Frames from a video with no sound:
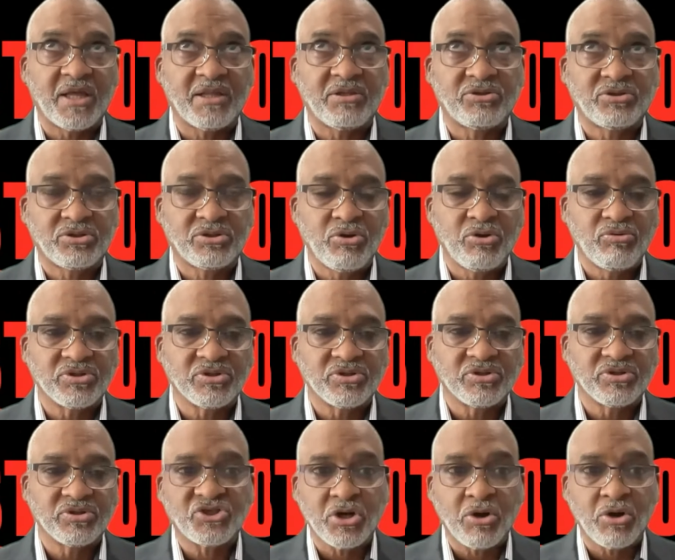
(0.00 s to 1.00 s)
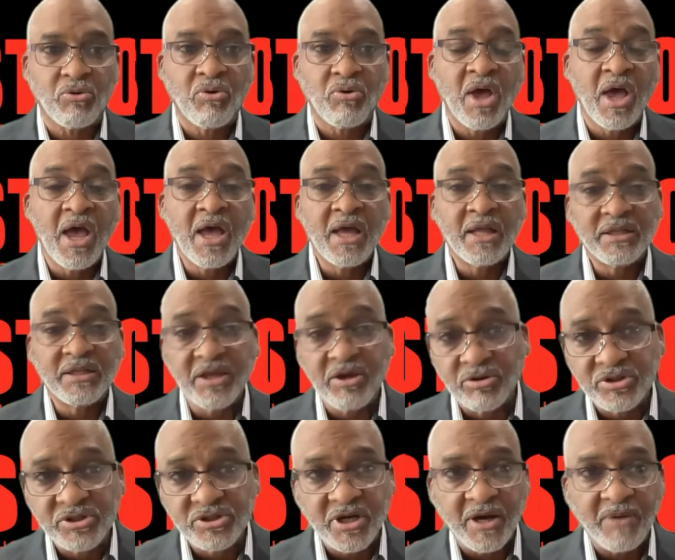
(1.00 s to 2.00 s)
students that show
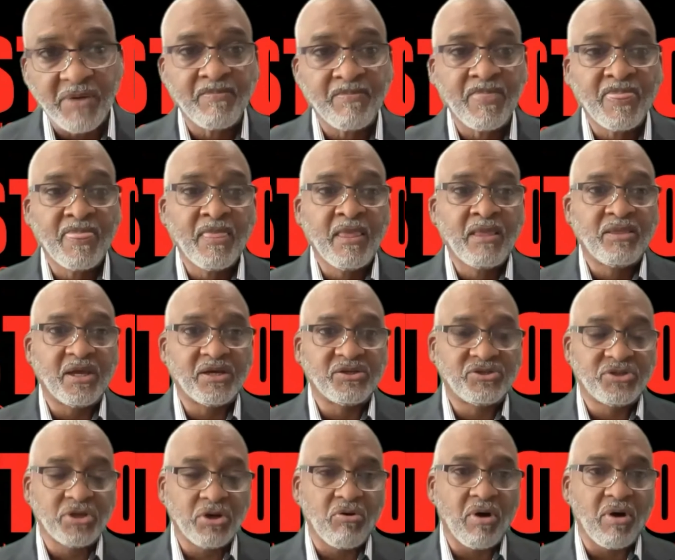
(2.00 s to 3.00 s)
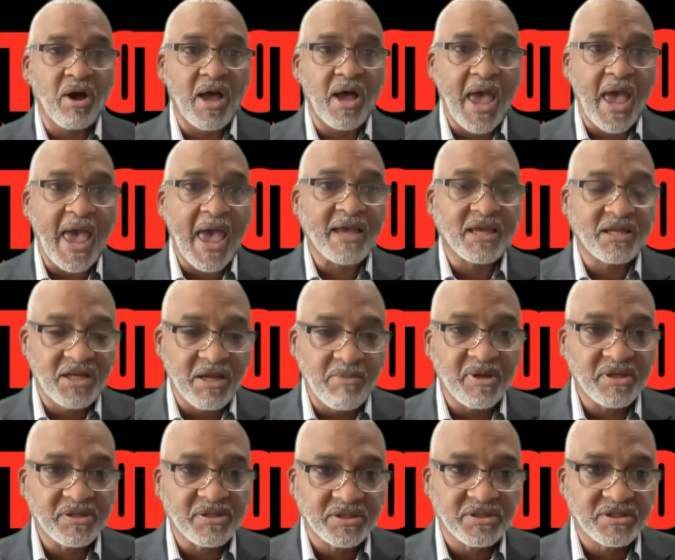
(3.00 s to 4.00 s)
leadership, that show
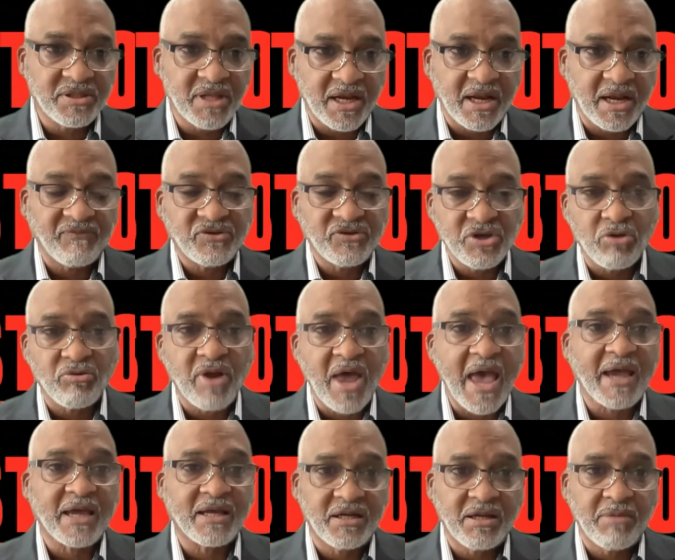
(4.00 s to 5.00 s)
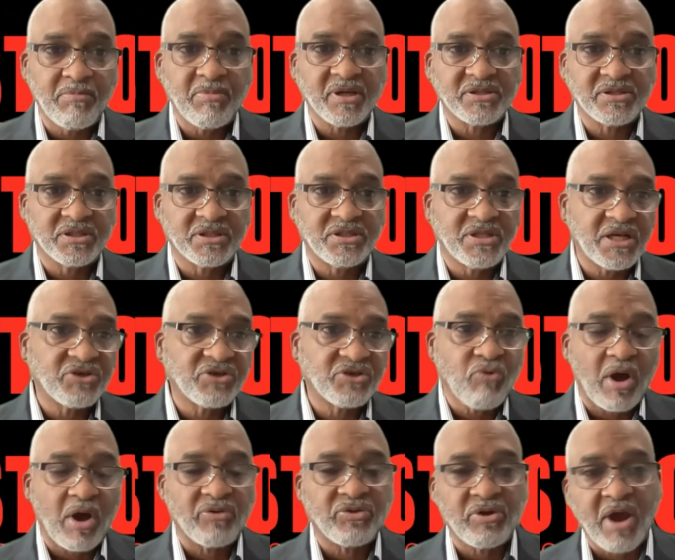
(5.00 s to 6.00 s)
that have shown academic success
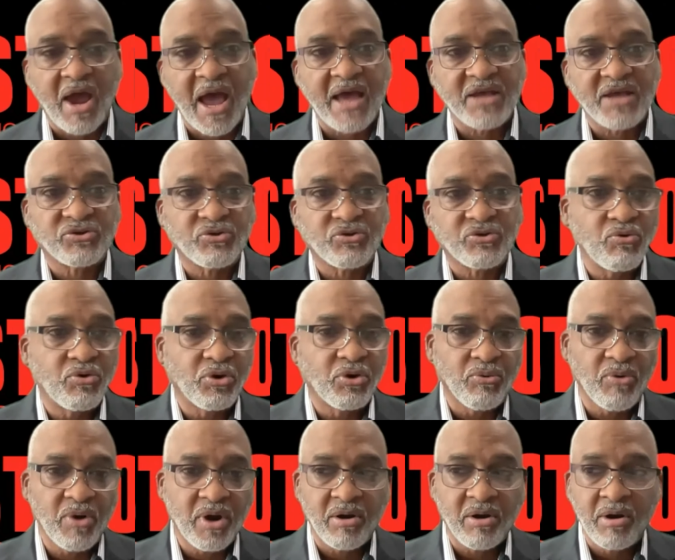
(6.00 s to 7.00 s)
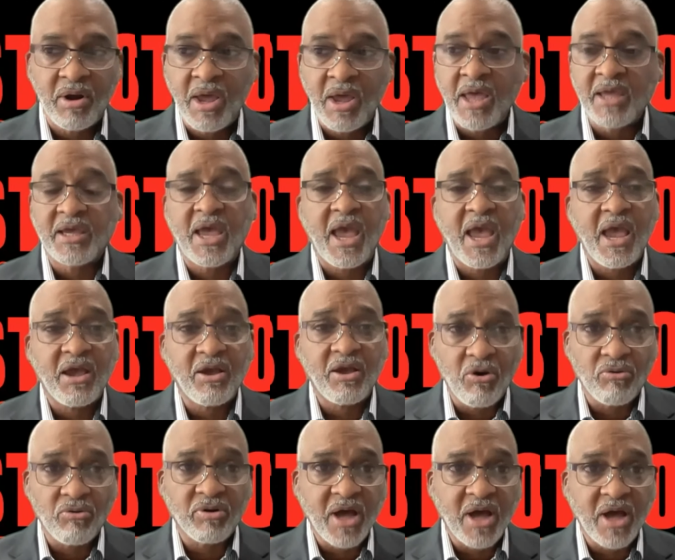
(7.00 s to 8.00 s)
throughout their high school career, can
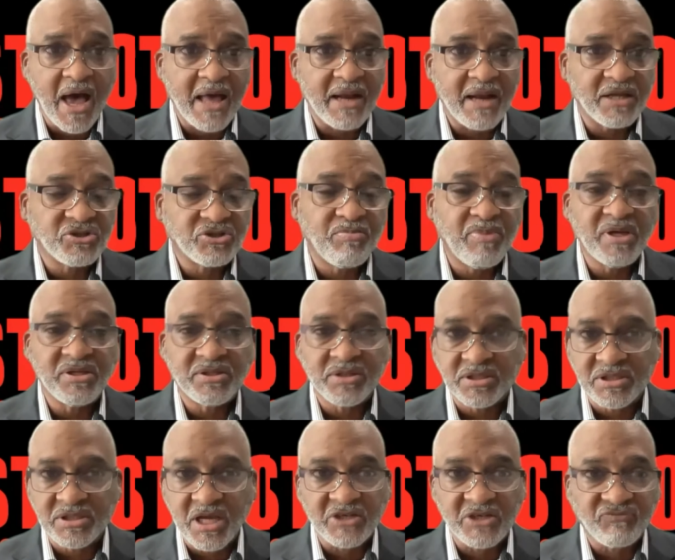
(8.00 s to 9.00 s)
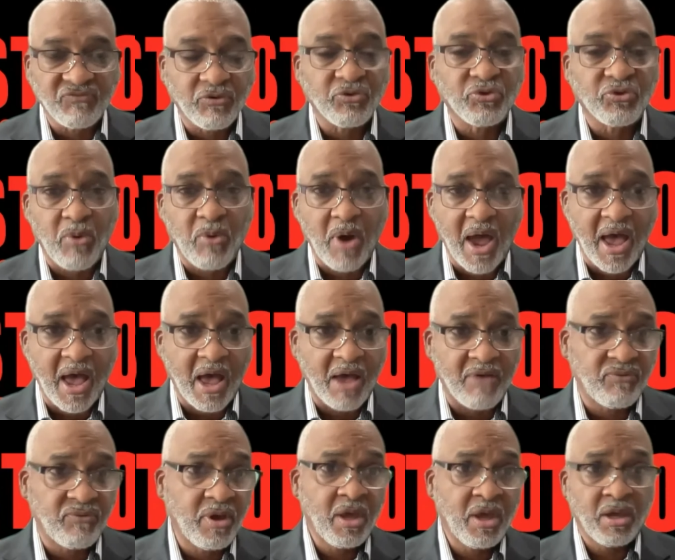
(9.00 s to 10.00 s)
go to college, be successful,
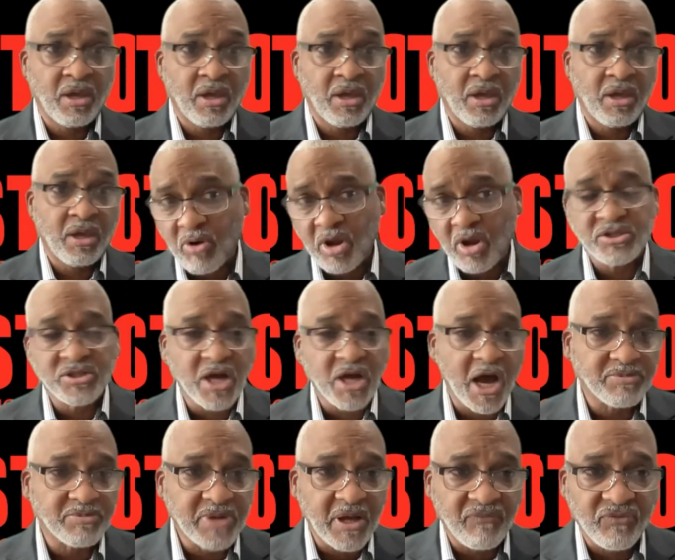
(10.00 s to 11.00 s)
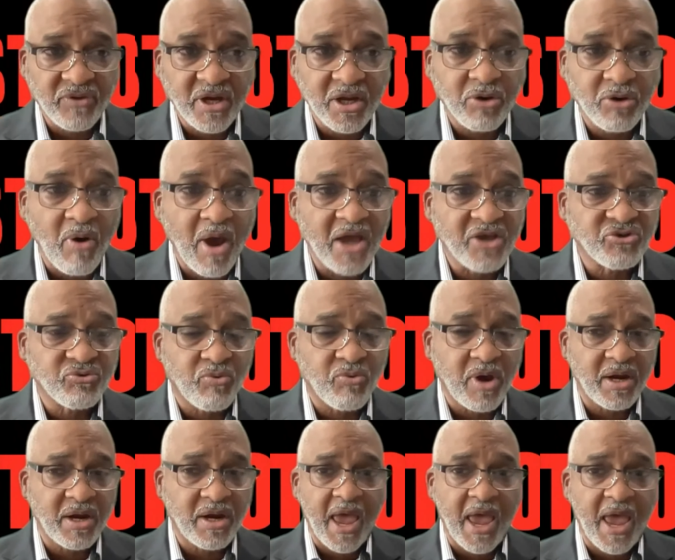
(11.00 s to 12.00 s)
thrive, get great jobs after they
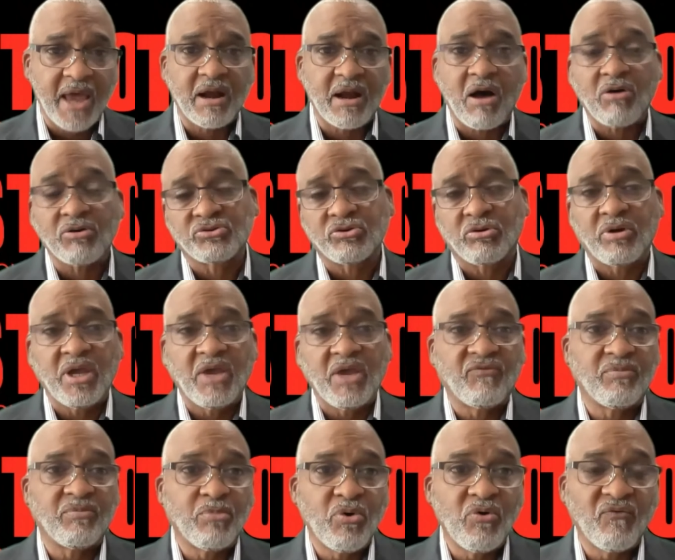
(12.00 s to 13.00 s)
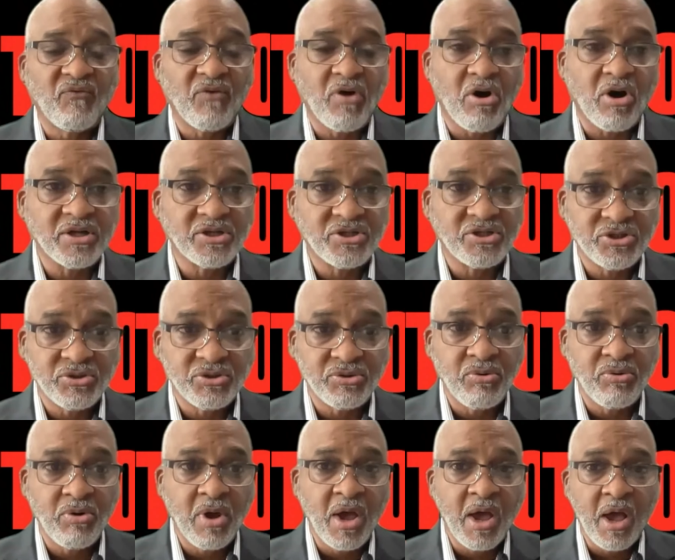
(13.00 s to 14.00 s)
graduate, and also even move on to